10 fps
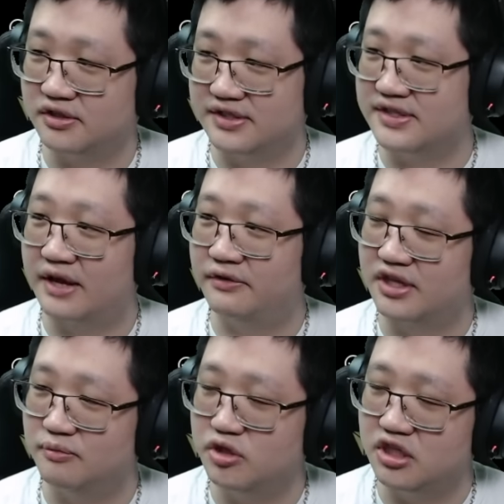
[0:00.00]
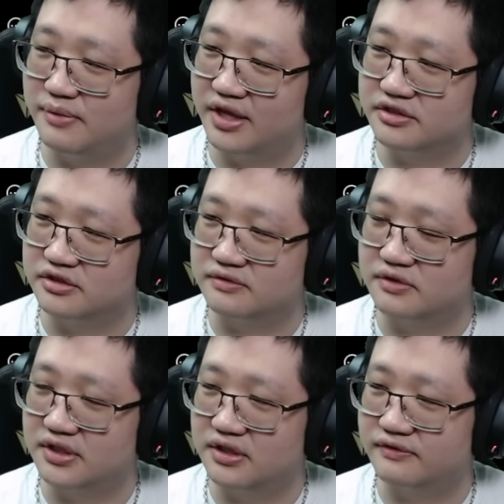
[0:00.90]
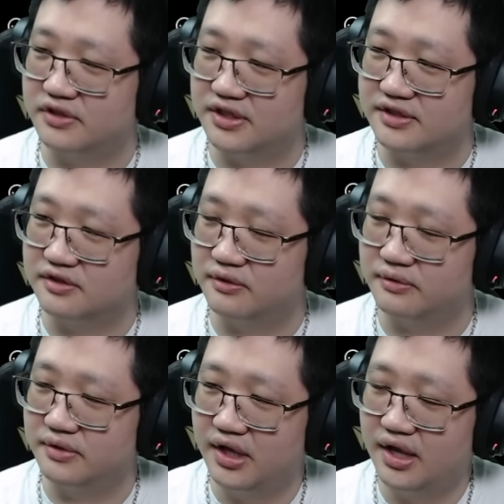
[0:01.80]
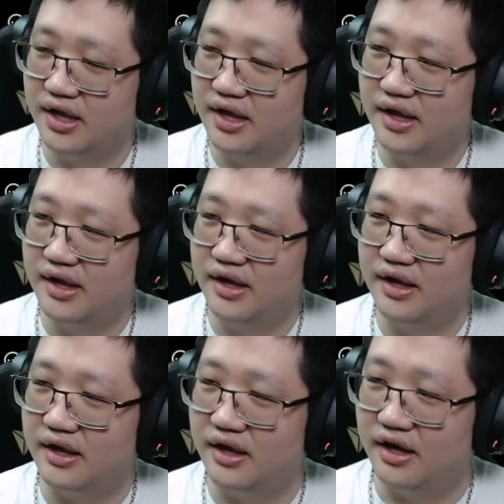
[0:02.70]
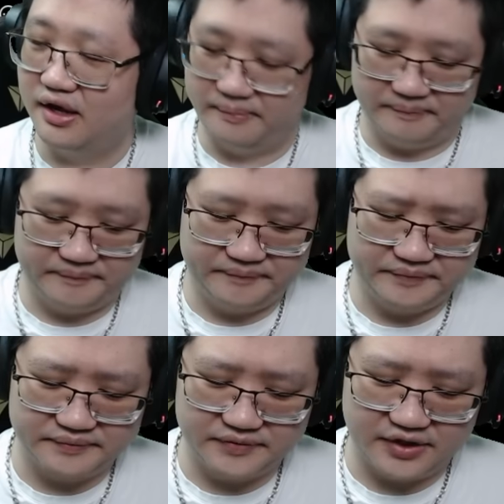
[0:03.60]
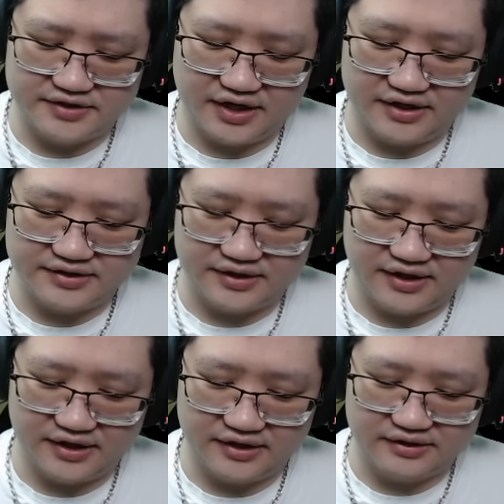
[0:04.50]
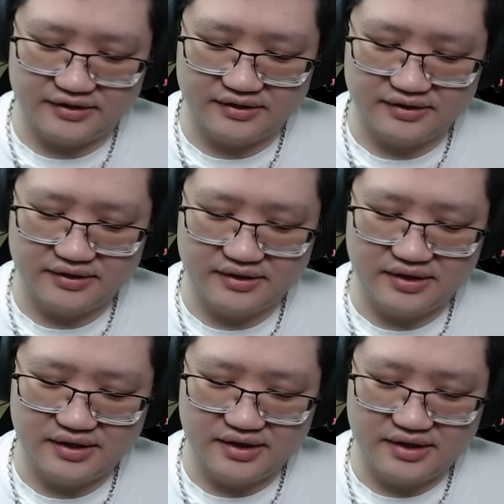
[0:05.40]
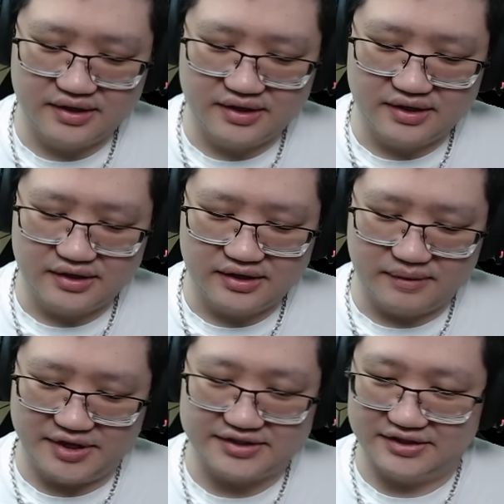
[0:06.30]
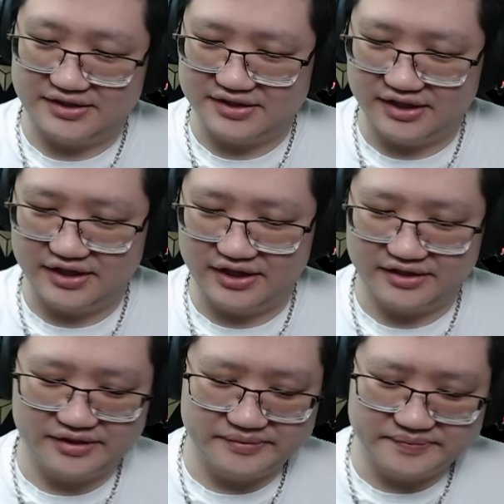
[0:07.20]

He's now a community manager for for ESO, um, and ZOS, and they basically said like,